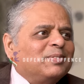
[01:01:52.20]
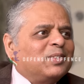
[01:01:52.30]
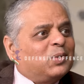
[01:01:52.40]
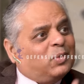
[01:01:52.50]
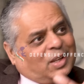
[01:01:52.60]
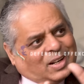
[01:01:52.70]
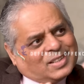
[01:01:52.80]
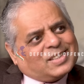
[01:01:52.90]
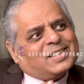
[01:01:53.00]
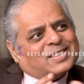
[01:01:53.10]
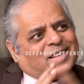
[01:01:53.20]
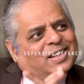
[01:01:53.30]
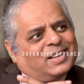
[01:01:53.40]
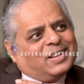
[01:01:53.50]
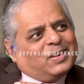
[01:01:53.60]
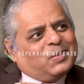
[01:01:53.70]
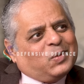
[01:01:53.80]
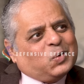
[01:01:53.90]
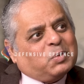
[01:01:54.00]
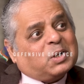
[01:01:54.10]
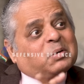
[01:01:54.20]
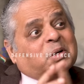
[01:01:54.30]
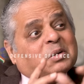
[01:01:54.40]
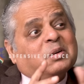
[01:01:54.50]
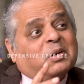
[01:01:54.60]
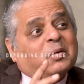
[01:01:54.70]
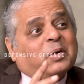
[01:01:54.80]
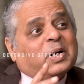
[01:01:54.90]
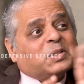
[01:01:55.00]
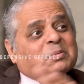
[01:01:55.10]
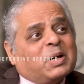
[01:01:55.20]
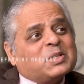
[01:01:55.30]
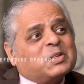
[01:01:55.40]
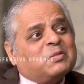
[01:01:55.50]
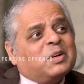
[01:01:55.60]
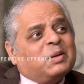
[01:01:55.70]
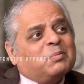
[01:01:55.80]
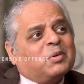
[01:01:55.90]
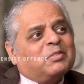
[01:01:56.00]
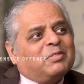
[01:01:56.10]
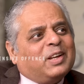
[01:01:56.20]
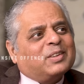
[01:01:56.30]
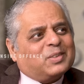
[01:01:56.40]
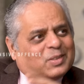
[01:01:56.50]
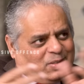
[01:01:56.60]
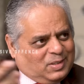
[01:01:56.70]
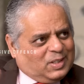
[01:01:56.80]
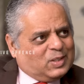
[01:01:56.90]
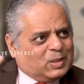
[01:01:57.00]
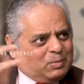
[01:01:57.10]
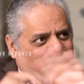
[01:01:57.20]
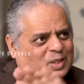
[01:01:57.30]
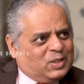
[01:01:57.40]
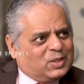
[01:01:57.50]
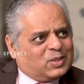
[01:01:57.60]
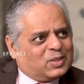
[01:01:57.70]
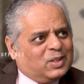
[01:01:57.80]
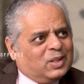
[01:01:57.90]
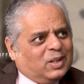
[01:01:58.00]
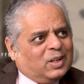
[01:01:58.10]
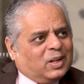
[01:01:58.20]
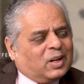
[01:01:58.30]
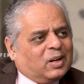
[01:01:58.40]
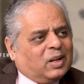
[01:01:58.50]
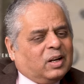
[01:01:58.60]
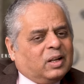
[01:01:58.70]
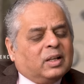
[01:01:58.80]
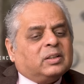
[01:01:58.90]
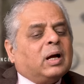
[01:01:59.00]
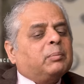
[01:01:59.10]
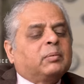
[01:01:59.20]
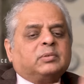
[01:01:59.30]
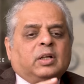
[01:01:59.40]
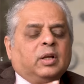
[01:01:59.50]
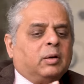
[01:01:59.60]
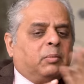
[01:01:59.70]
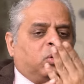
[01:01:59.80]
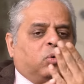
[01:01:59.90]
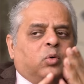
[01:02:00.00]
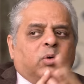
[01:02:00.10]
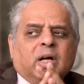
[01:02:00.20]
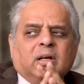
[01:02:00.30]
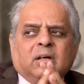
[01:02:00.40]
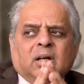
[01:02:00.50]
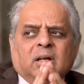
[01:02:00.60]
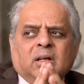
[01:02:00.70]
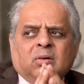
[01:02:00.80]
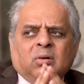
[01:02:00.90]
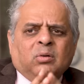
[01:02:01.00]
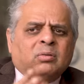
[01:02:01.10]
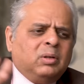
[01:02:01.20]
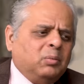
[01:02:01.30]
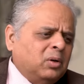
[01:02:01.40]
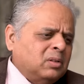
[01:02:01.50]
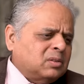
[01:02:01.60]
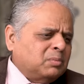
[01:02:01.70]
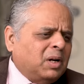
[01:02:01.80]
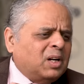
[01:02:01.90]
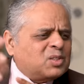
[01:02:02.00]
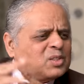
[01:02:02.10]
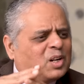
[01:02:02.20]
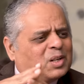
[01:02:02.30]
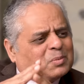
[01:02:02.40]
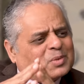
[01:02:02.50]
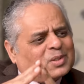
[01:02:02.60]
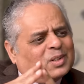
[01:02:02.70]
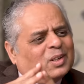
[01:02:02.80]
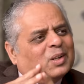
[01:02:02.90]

So in that sense, I agree with you. But it requires a massive leap of faith. Yes, of changes. You go to IIT Delhi and all, you see what smart startups.